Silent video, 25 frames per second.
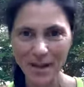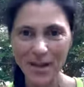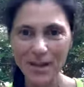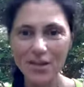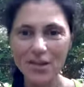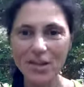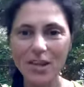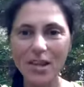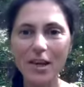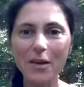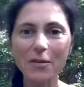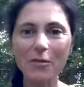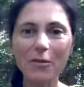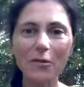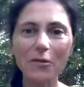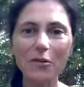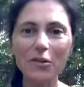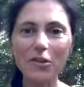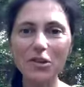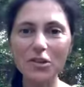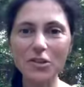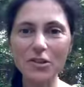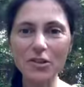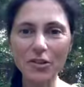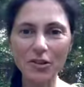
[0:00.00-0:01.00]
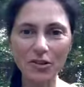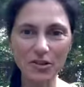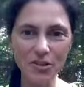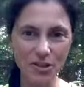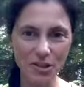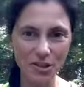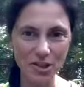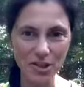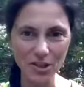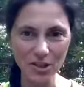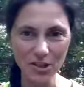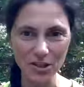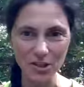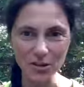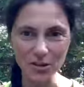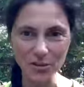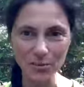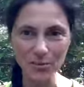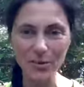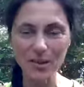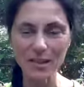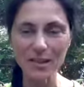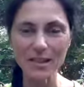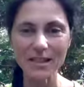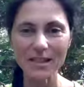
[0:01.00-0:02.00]
Today I'm going to continue
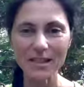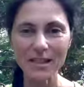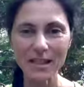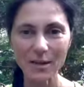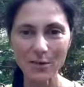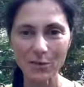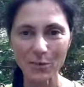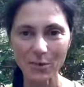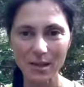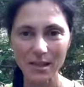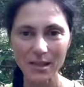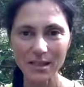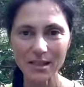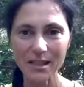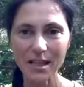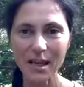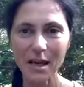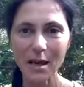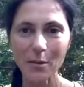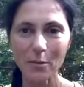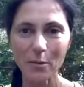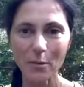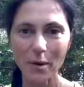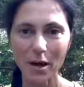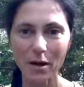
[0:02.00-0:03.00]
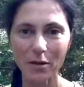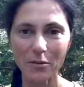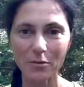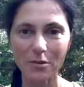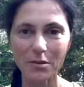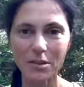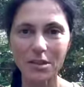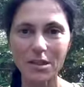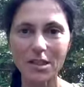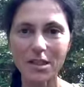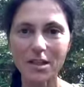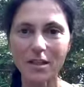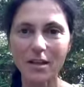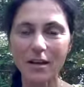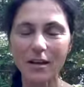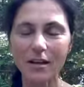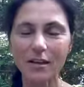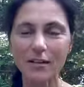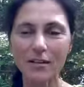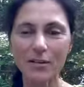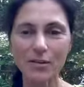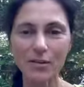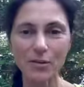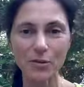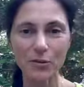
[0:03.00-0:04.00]
with the sequence about
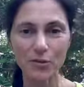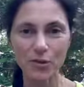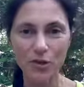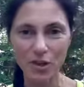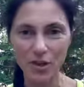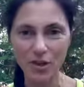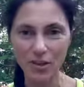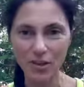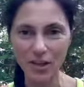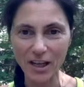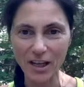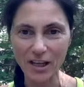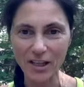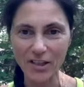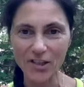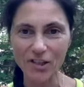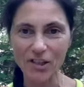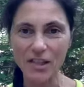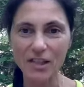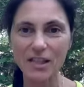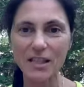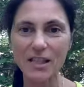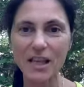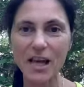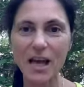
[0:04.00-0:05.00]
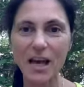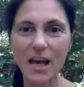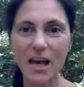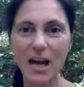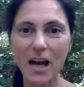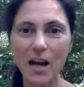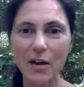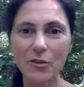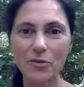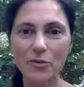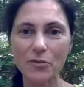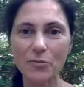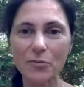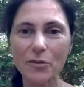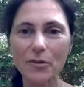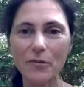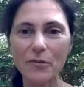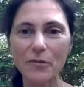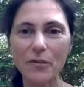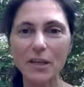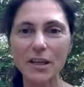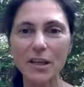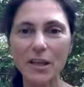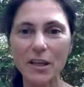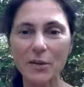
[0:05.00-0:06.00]
the social connections and how do we
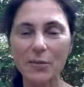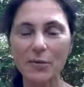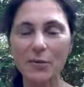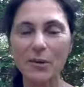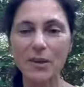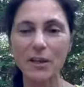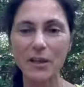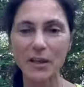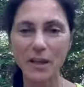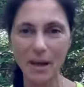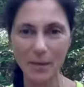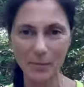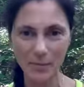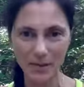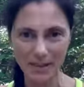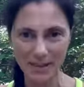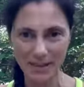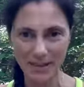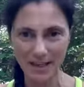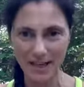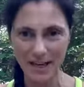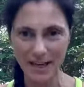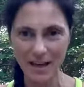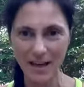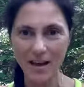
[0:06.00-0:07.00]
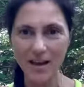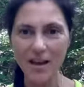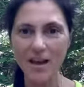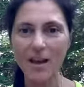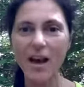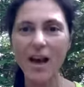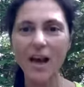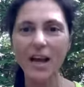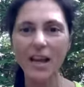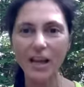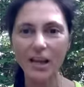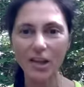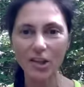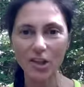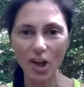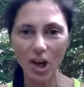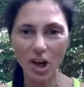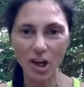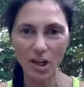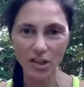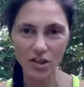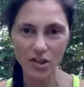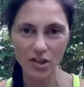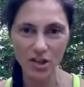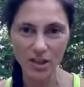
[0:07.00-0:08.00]
fit in with the Namaste and
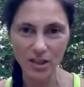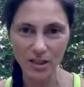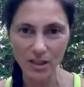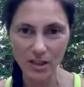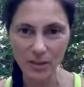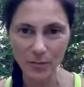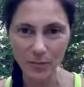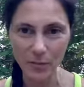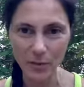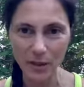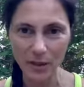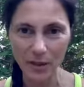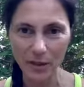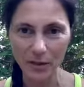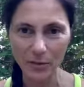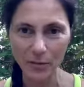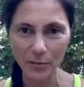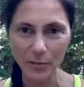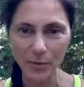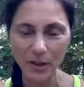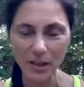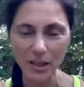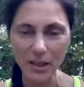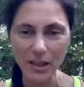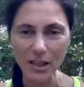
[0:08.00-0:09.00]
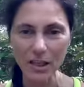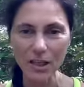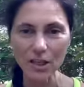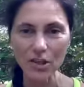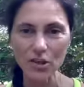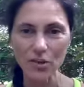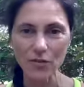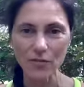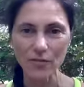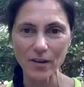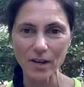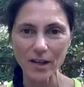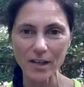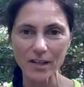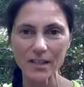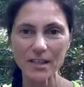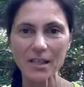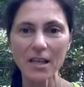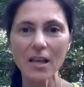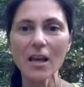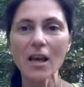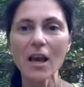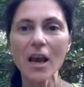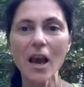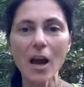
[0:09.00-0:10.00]
acknowledging the spirit within each of us
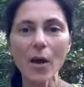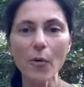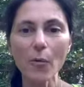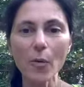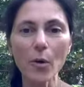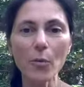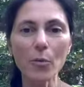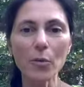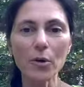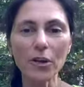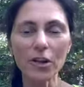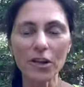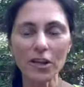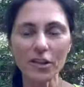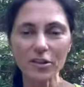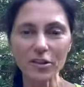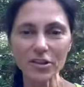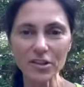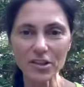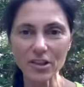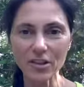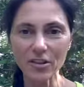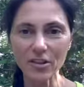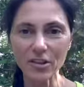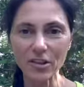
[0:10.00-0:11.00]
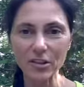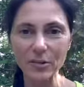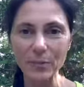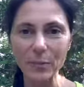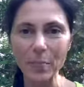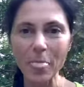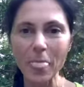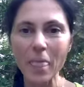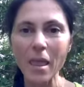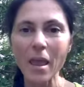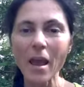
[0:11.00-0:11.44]
and what we're here to learn.